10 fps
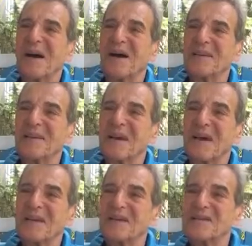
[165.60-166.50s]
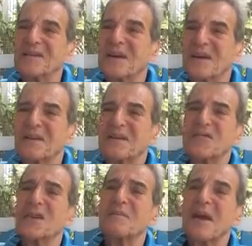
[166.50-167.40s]
on the they
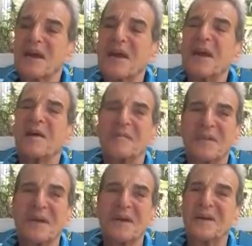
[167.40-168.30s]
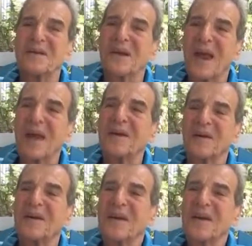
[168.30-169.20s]
should have made him the
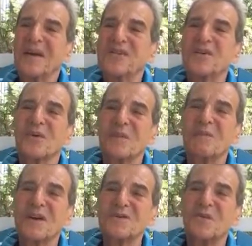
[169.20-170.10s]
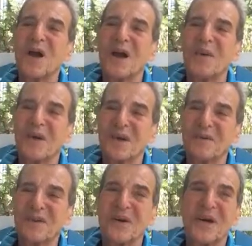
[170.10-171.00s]
anchor. He should have replaced Brian
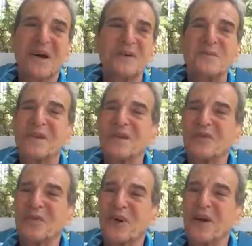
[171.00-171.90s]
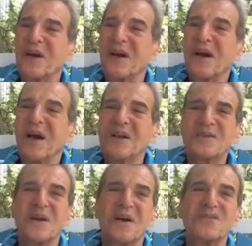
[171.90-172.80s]
Williams. You know, Al's been there for
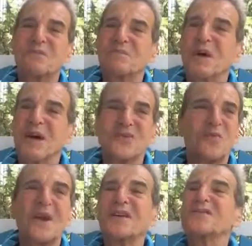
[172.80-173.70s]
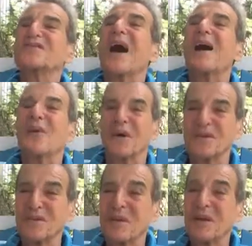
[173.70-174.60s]
as long as Willis Scott
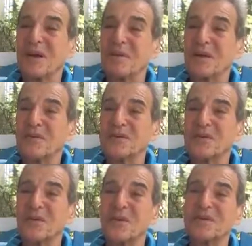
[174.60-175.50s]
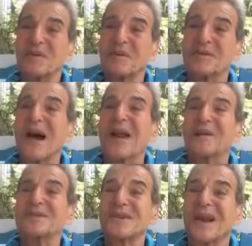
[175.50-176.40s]
was. Remember him? He was the original
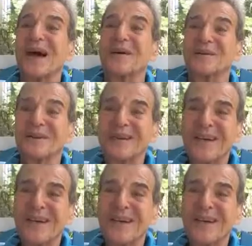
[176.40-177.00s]
McDonald's clown.